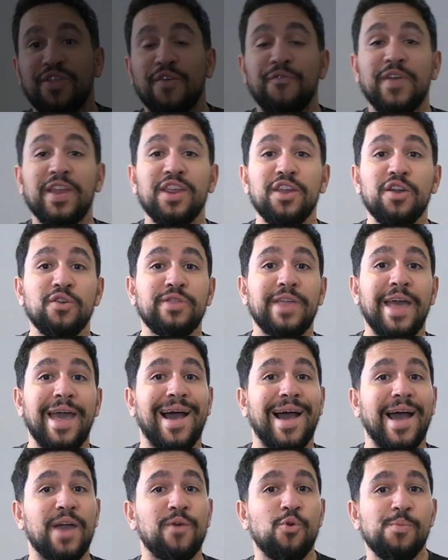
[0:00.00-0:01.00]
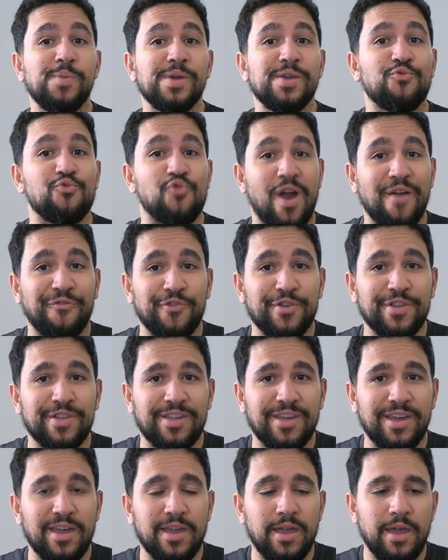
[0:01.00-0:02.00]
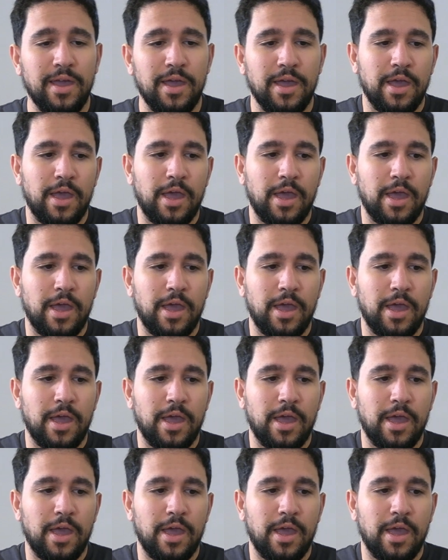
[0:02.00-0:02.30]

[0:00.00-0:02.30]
The video that I will be referencing